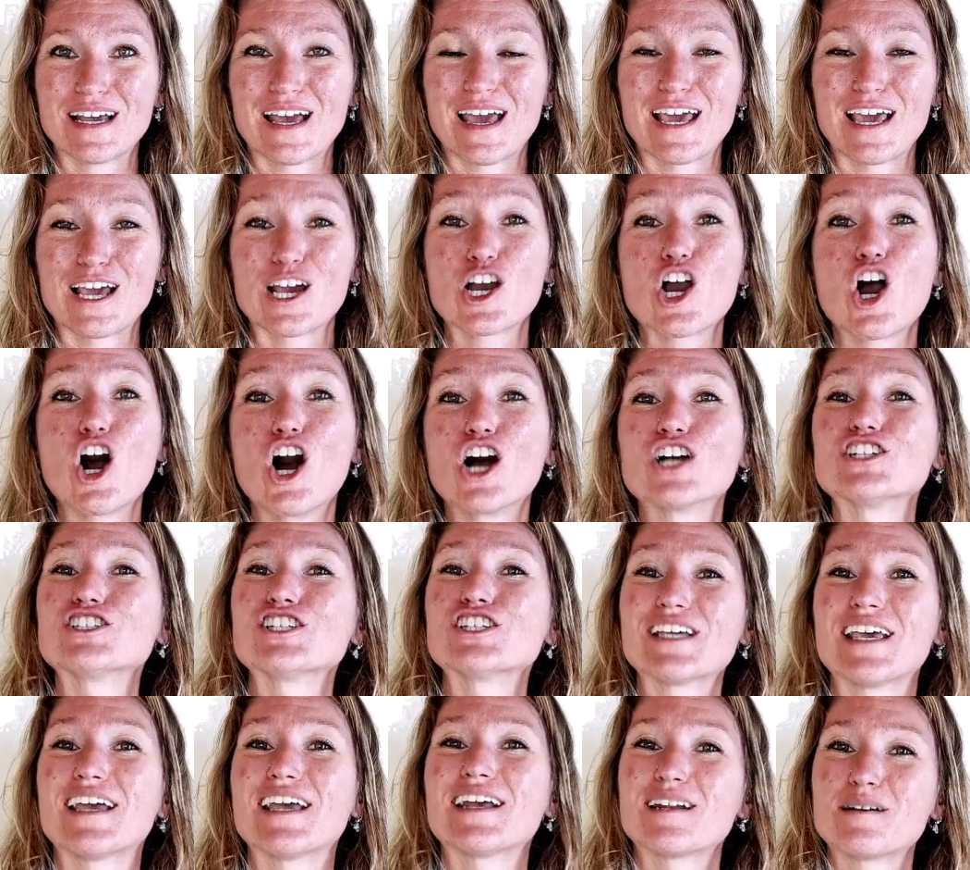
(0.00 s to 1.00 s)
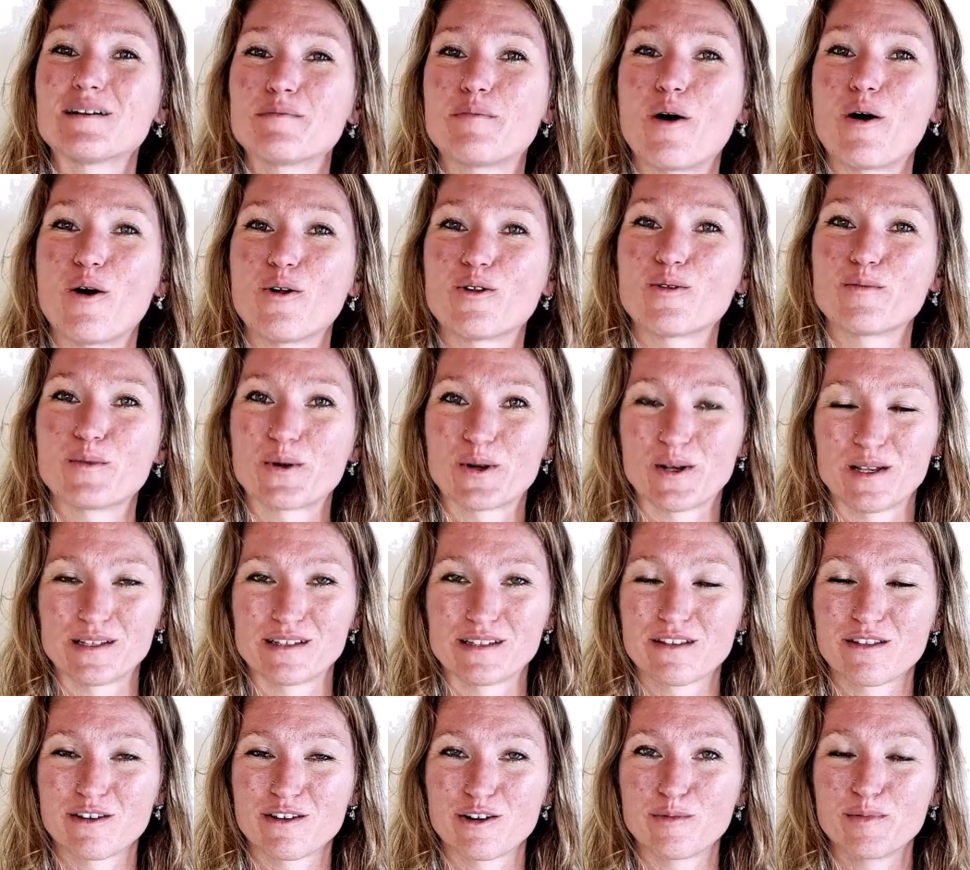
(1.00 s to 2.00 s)
a conjugated polymer as a
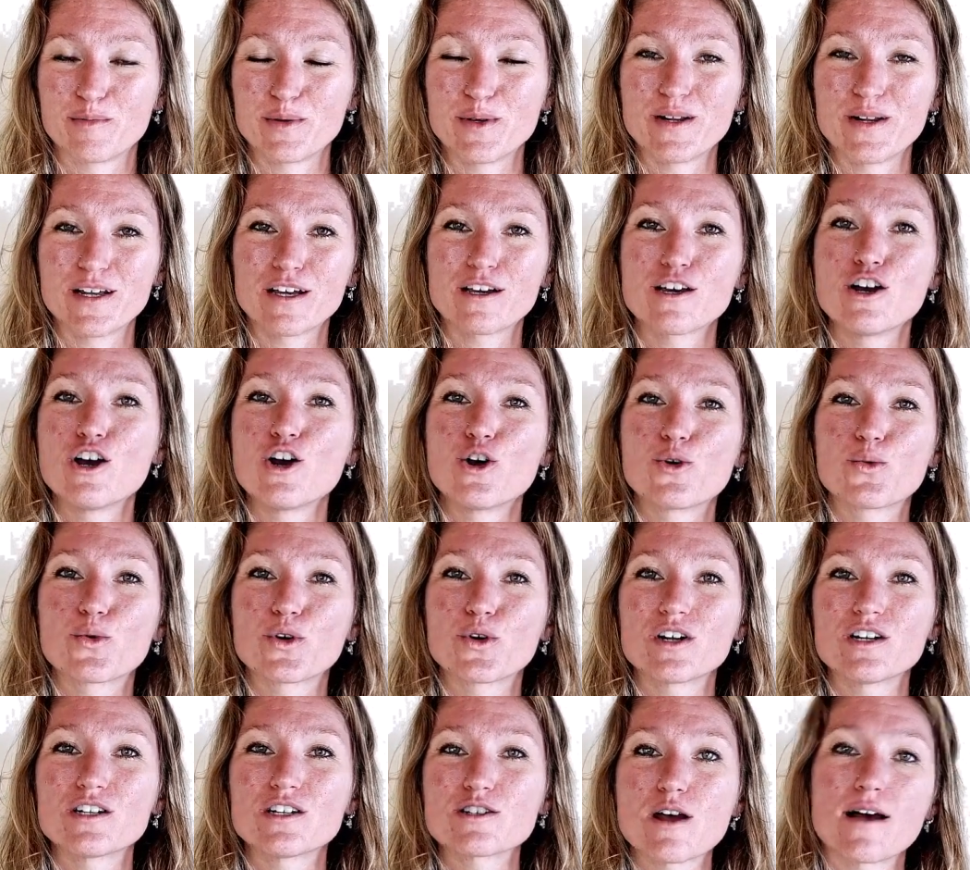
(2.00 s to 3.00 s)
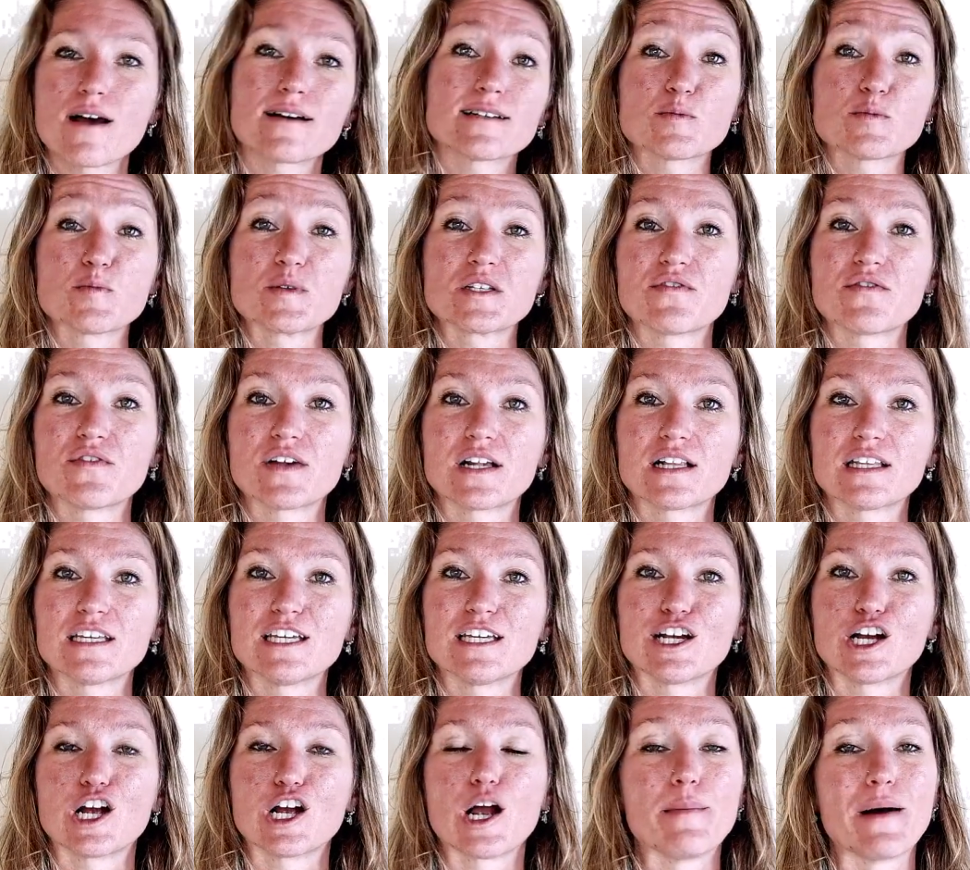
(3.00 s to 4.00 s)
therapeutic, we're going to talk specifically here
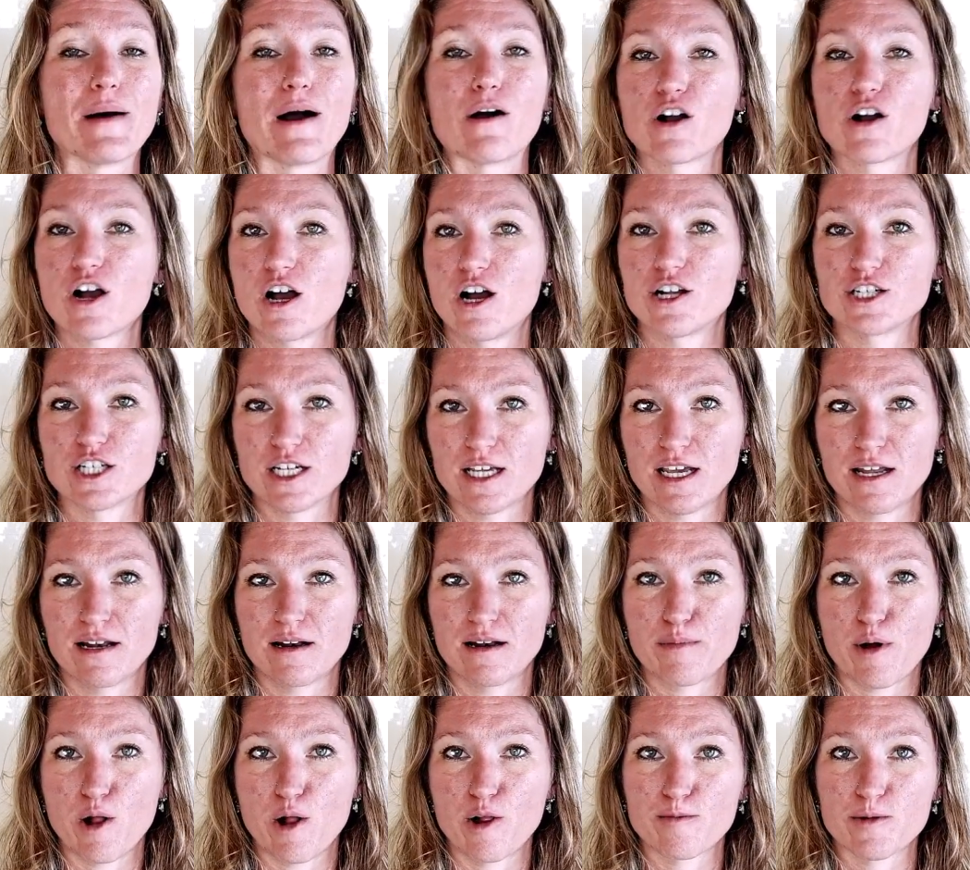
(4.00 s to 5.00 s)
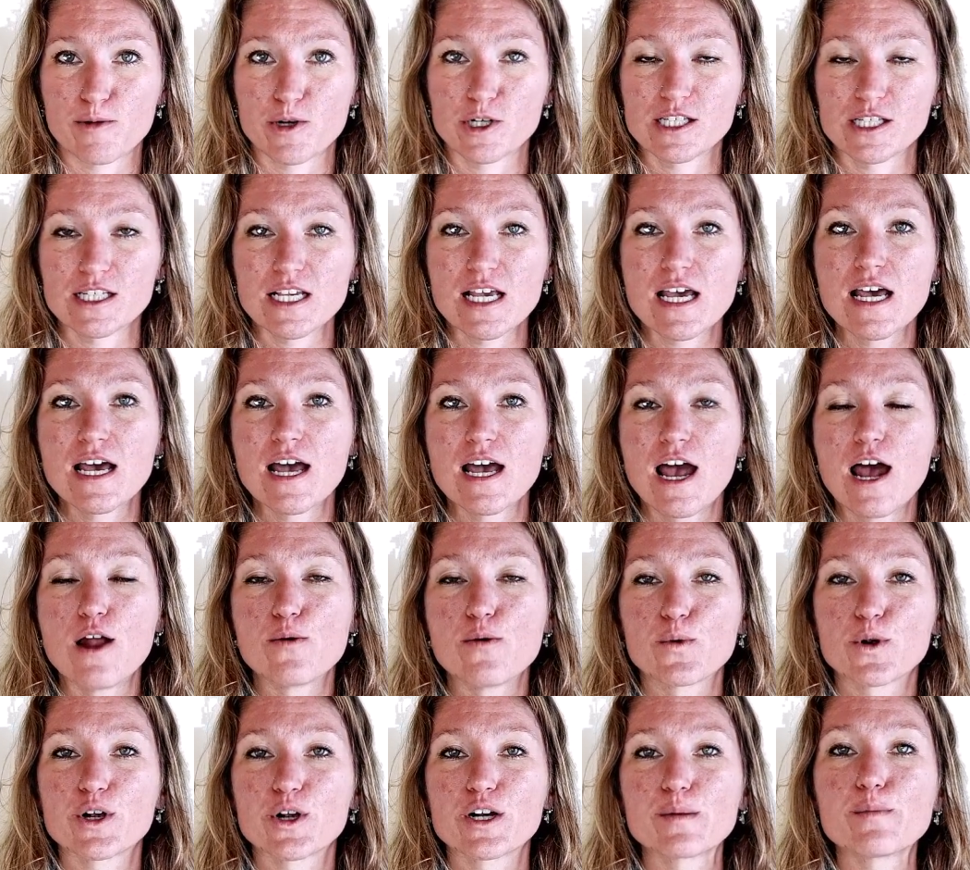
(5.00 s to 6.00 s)
about conjugated polymers. And we're
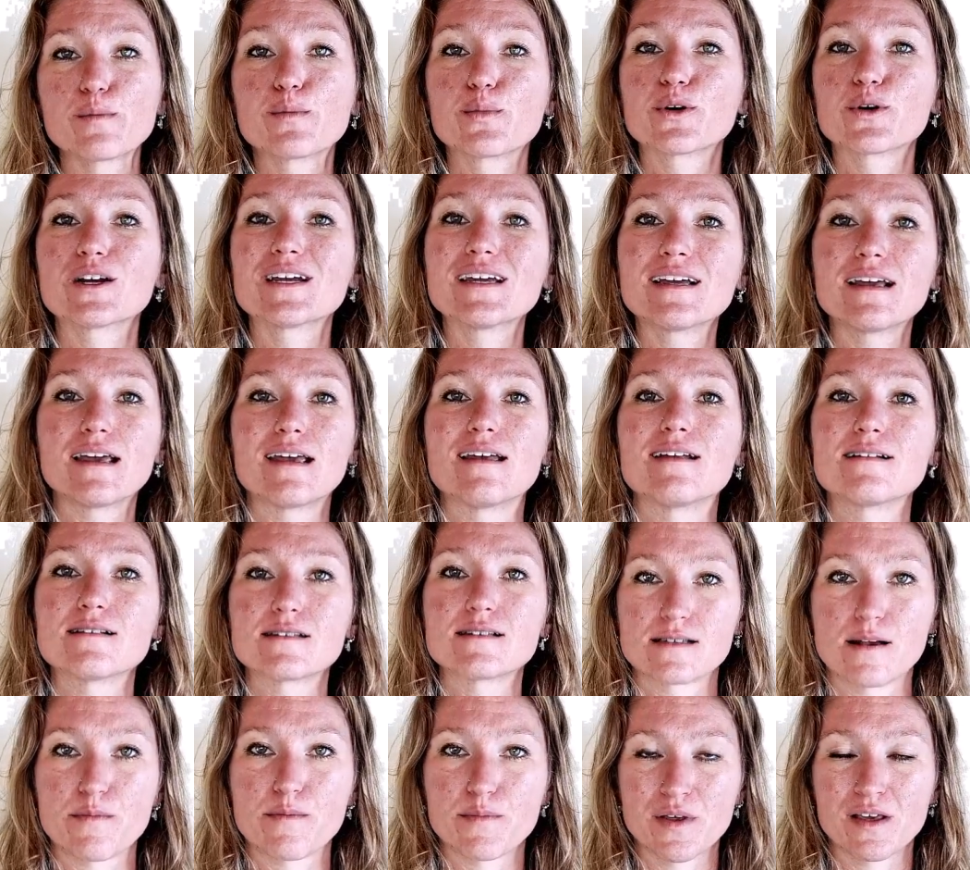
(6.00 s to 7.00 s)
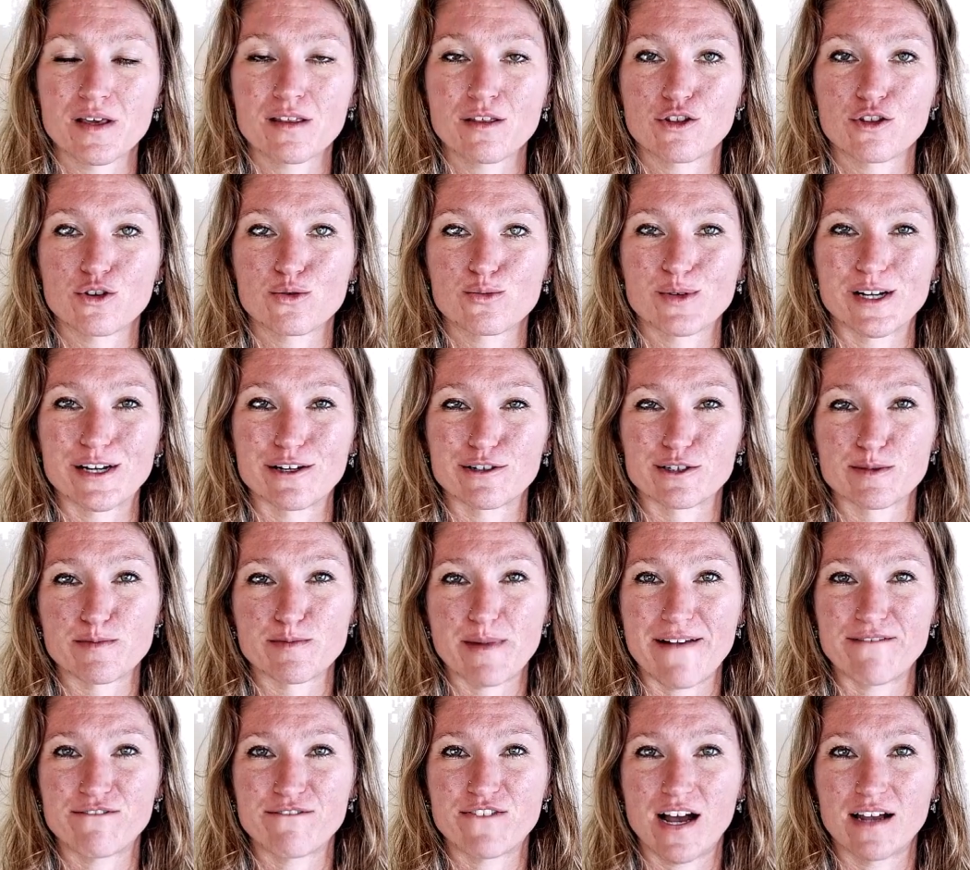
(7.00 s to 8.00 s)
going to bring in something that the readers might
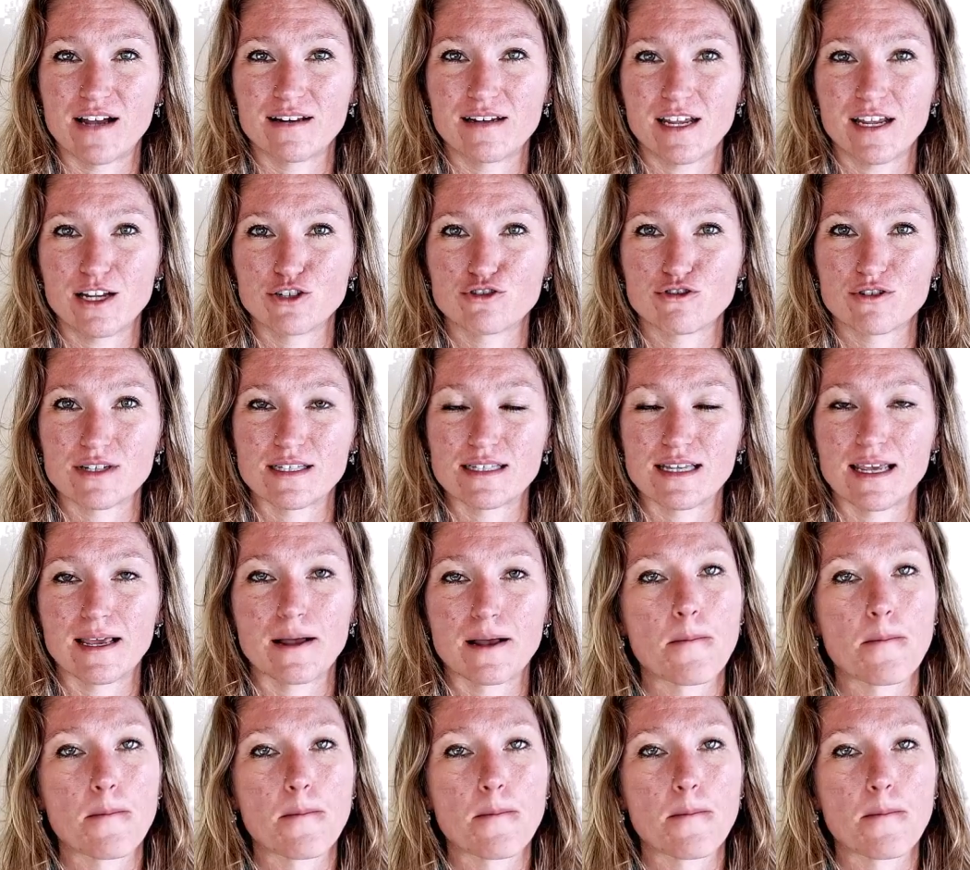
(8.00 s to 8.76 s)
find interesting.